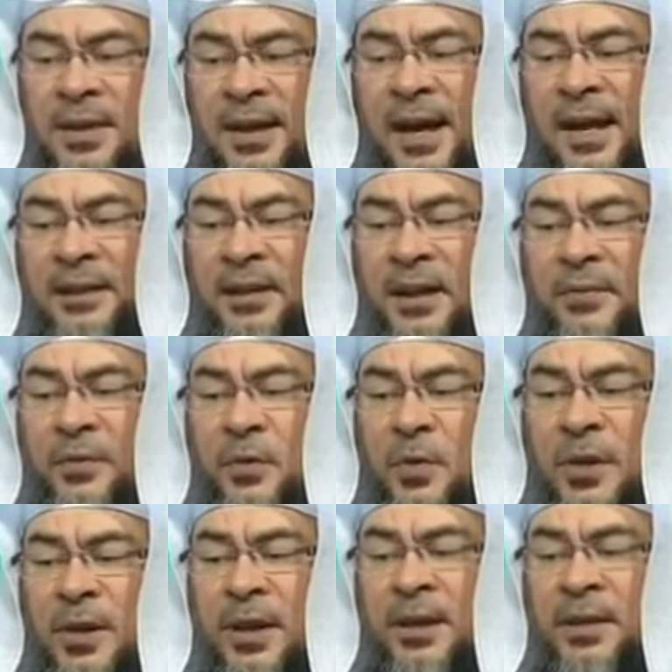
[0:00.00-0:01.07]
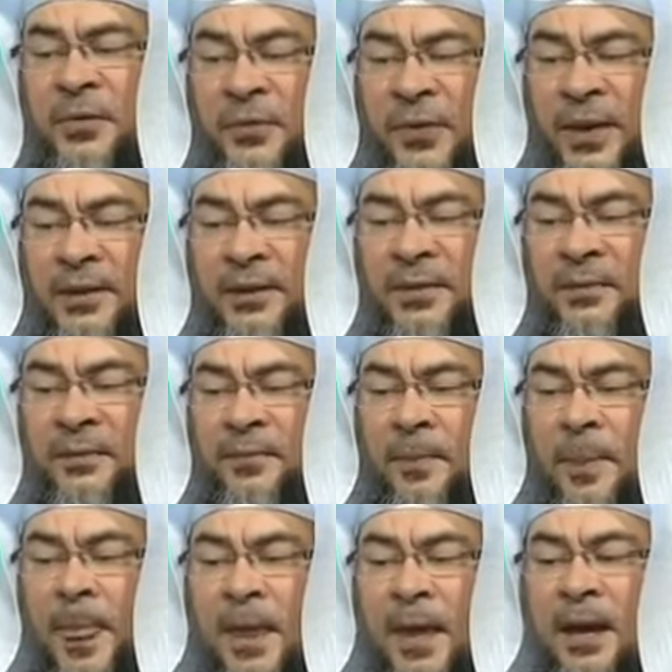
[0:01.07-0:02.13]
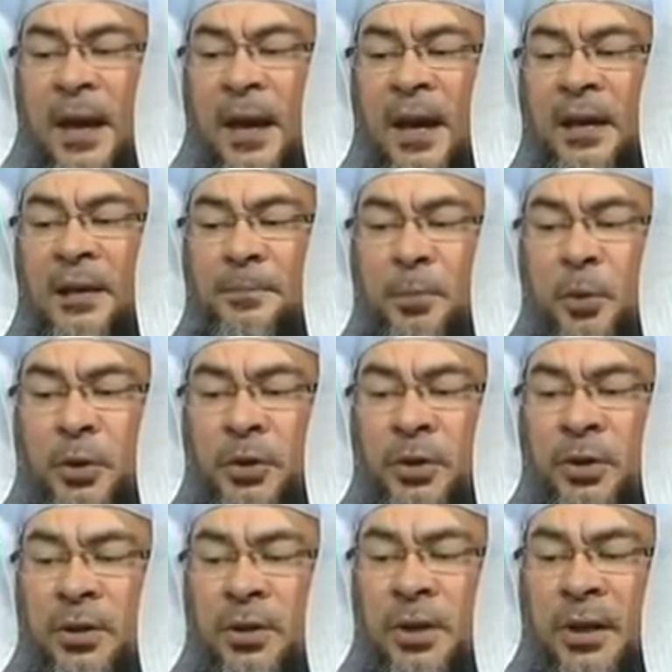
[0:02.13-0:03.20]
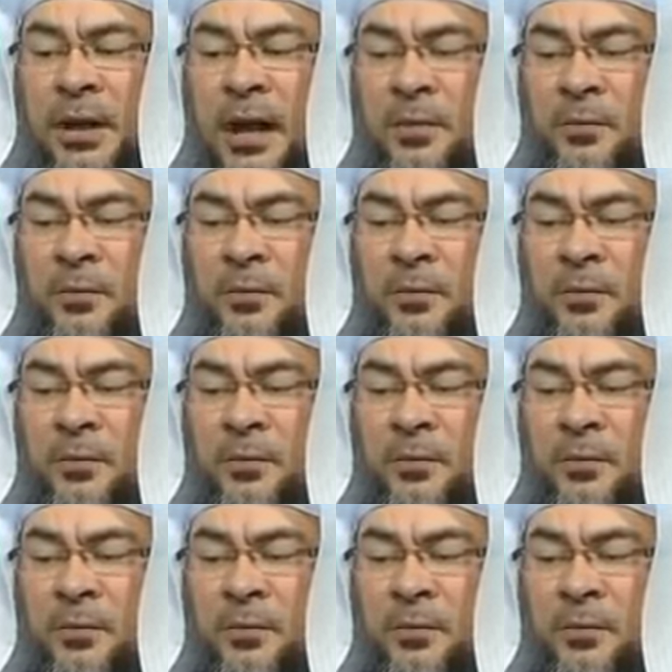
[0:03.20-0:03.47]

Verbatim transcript: than that if you think fit and put